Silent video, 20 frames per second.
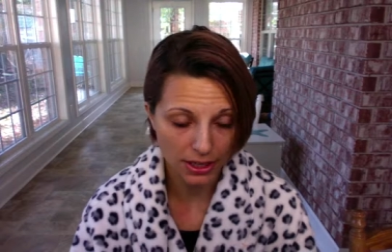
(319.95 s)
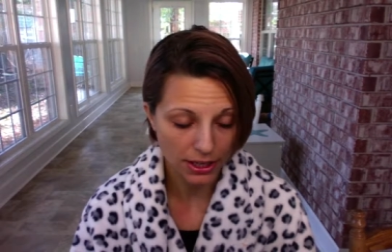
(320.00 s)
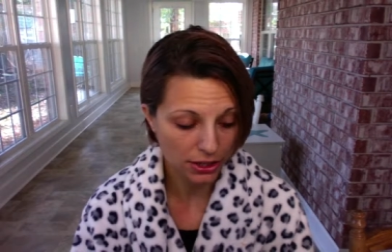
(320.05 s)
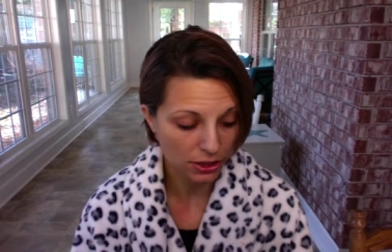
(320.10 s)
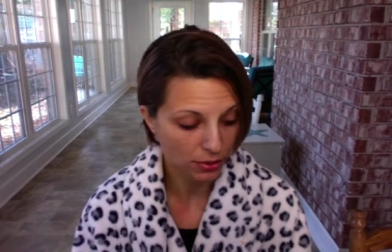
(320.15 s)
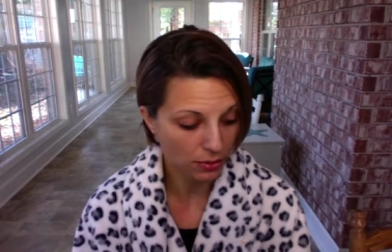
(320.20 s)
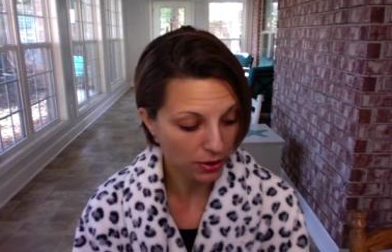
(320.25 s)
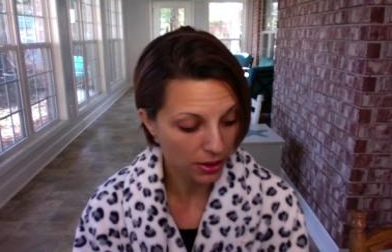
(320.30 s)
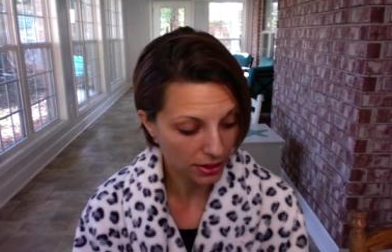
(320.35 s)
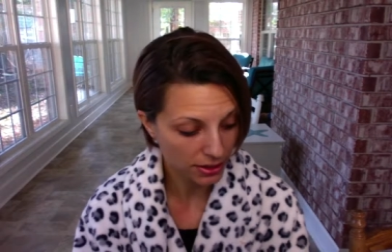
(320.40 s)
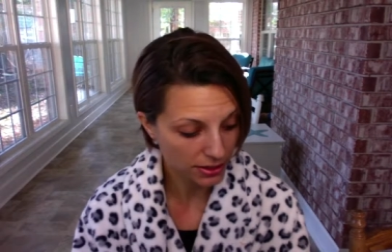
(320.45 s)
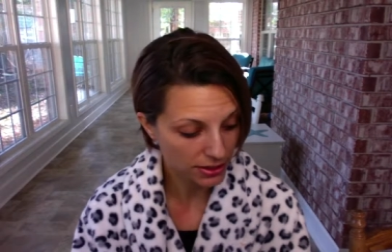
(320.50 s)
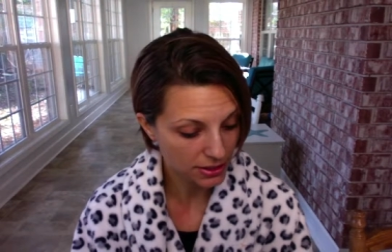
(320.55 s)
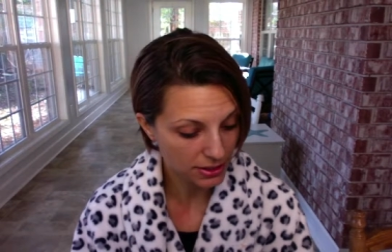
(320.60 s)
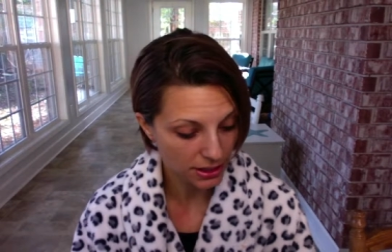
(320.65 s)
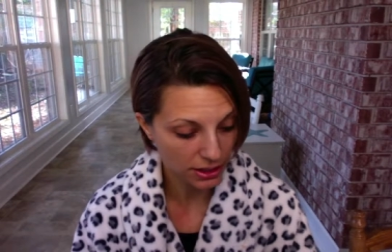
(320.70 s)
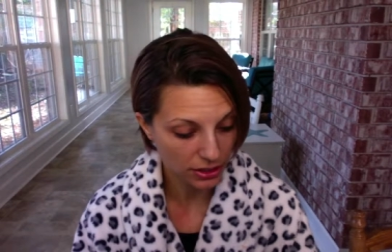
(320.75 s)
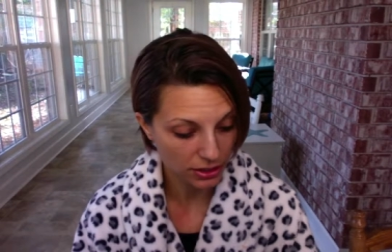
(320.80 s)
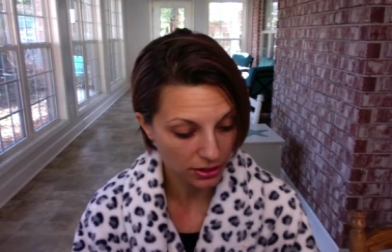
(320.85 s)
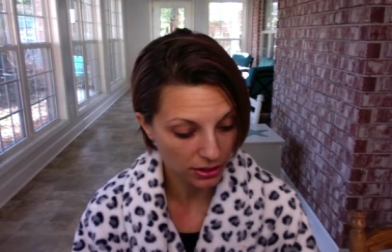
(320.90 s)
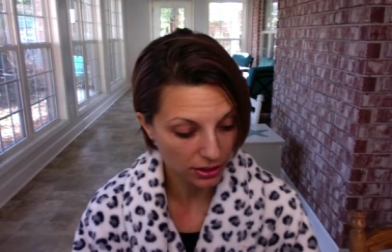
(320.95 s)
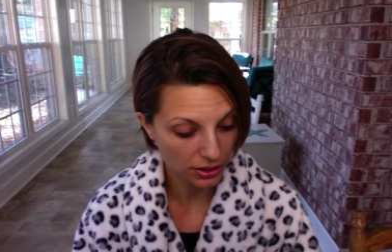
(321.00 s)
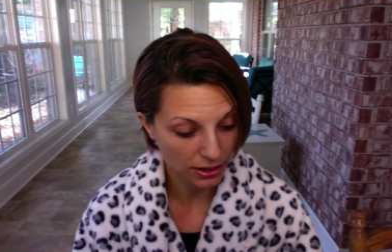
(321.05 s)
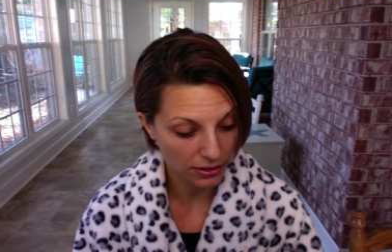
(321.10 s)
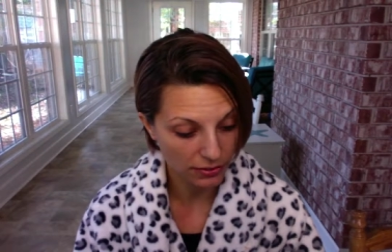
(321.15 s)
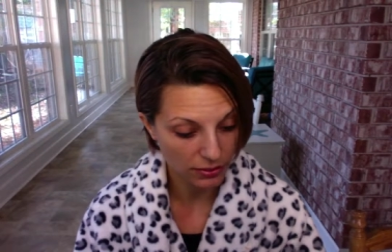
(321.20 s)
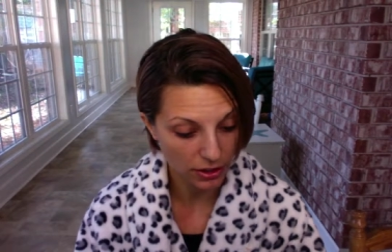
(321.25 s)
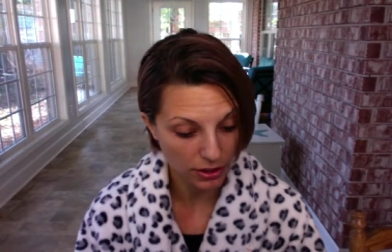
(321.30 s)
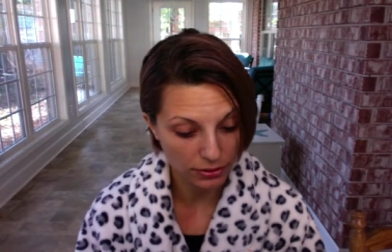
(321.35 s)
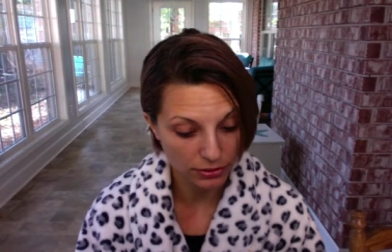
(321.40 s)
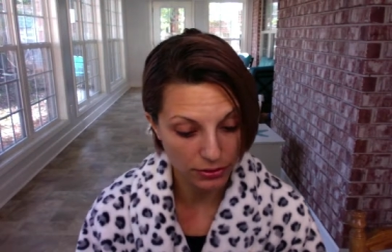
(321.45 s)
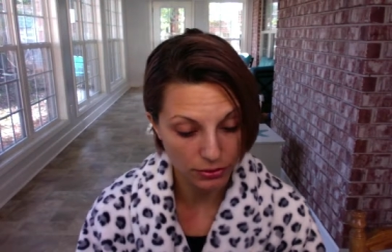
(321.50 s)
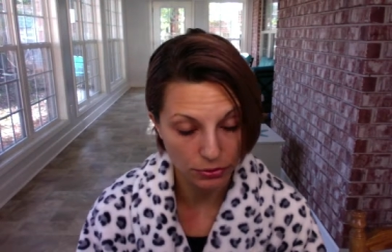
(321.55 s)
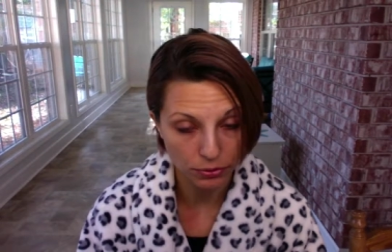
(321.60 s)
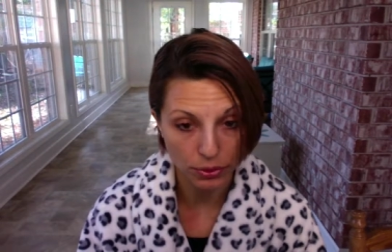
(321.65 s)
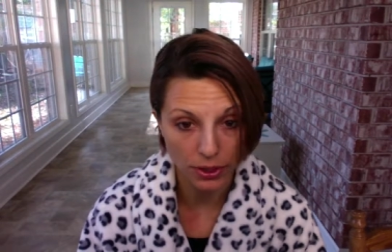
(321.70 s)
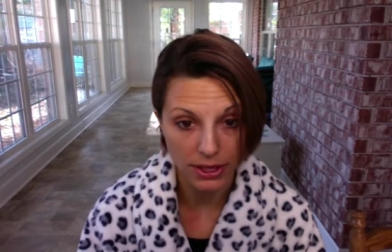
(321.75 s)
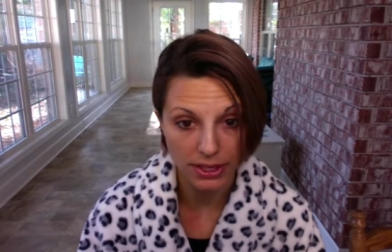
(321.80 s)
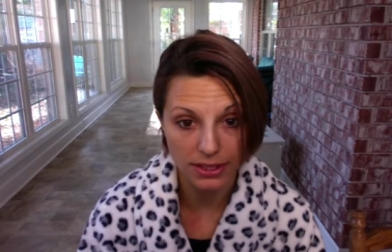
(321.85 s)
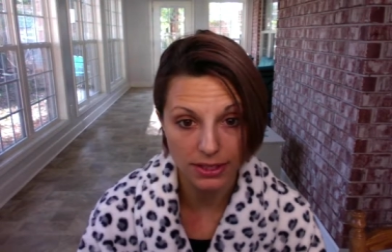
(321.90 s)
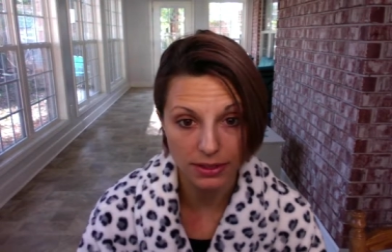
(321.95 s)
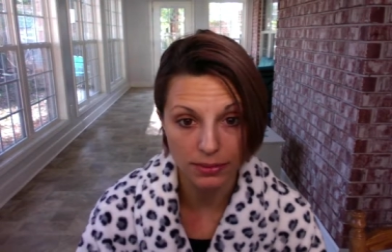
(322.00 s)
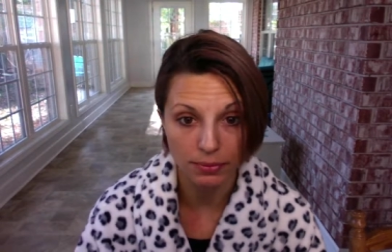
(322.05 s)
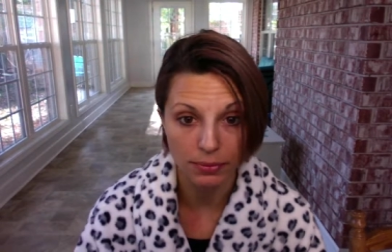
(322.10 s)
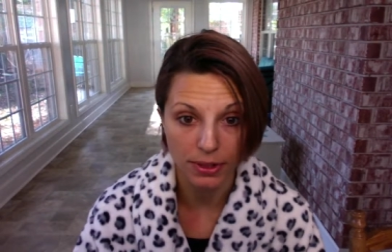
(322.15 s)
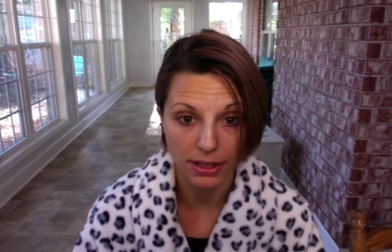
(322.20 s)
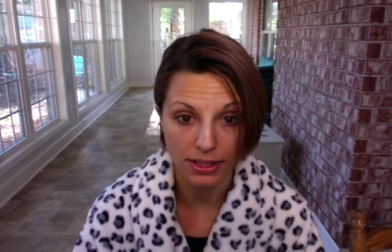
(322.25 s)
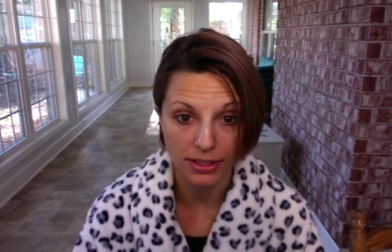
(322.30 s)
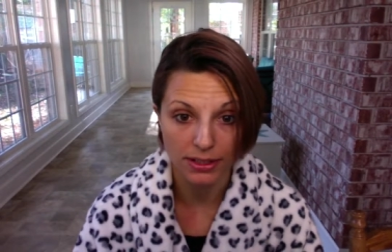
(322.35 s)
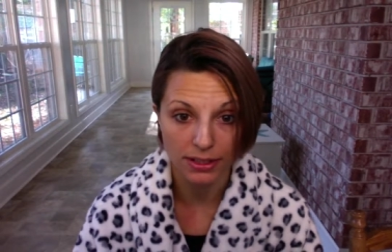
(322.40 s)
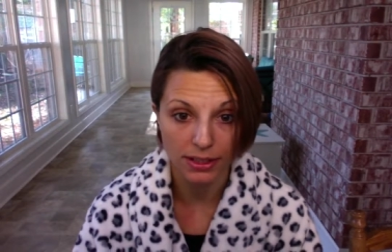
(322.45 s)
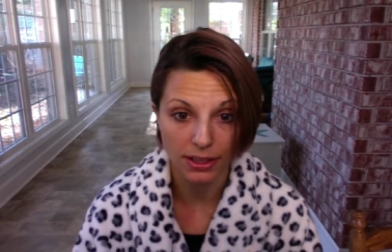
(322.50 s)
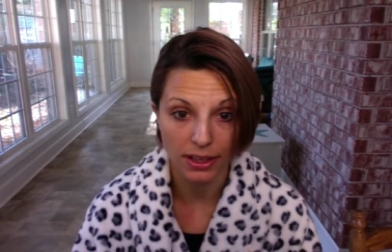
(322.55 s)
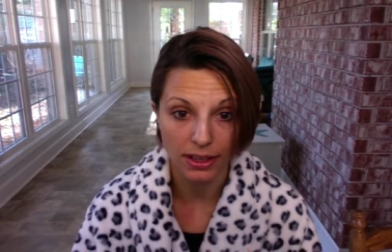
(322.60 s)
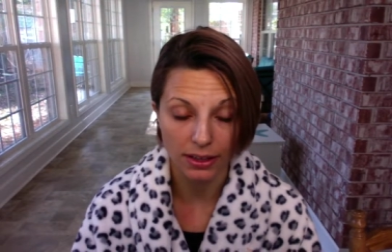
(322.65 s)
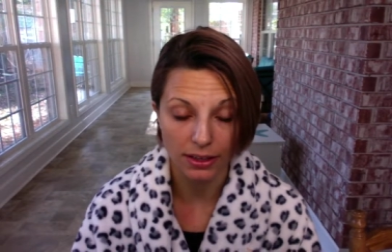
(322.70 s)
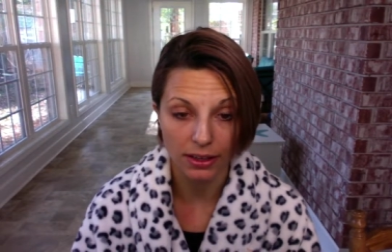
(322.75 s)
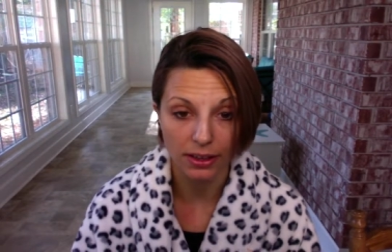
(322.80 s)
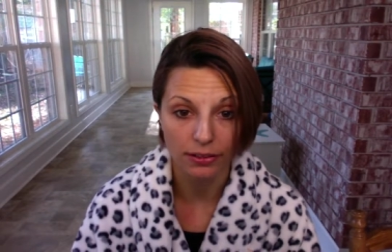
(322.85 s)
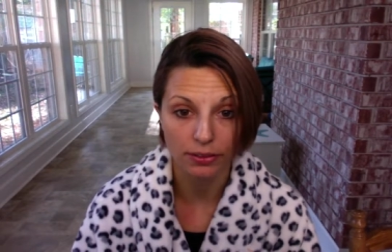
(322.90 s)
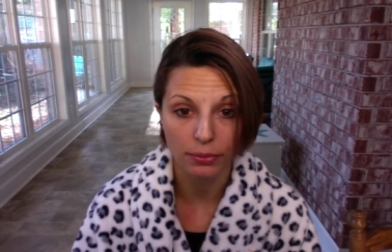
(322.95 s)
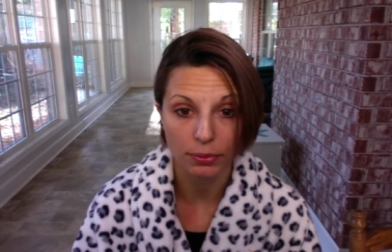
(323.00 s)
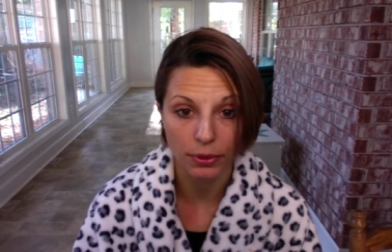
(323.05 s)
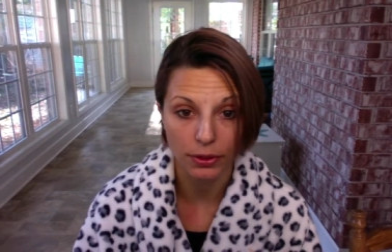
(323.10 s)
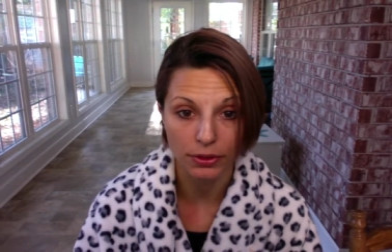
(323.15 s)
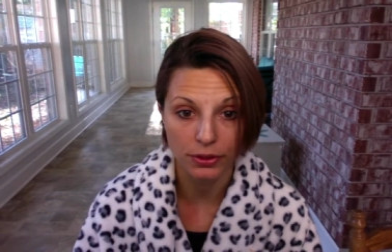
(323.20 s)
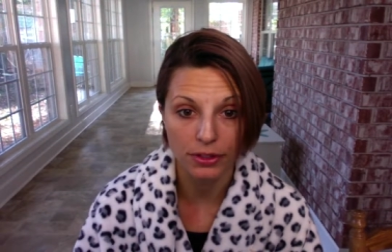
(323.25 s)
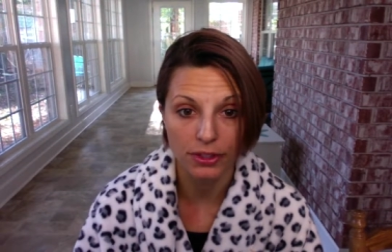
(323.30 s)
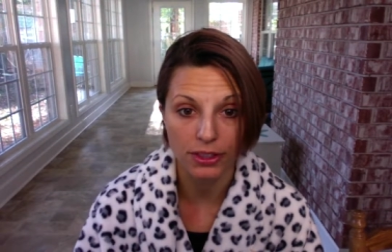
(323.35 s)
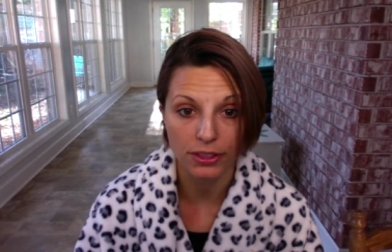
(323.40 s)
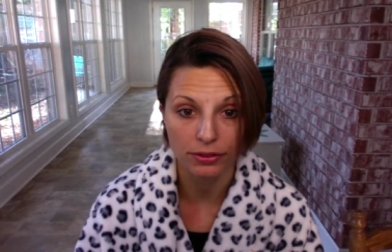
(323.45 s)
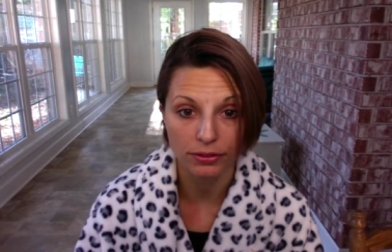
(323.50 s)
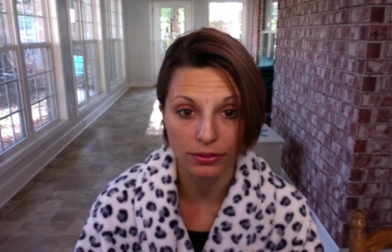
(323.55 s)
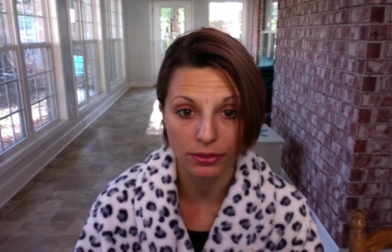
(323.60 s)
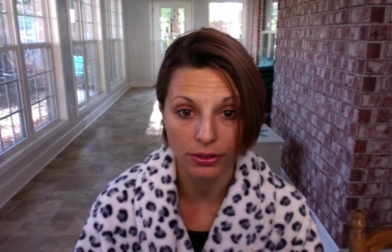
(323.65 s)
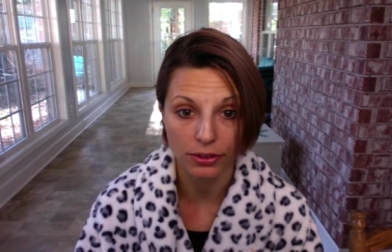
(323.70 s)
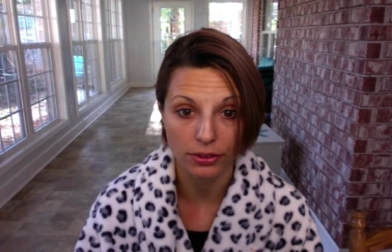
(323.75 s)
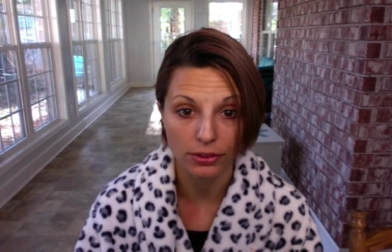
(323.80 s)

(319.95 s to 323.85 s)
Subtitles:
and you honestly could live off of rice and beans and get enough protein for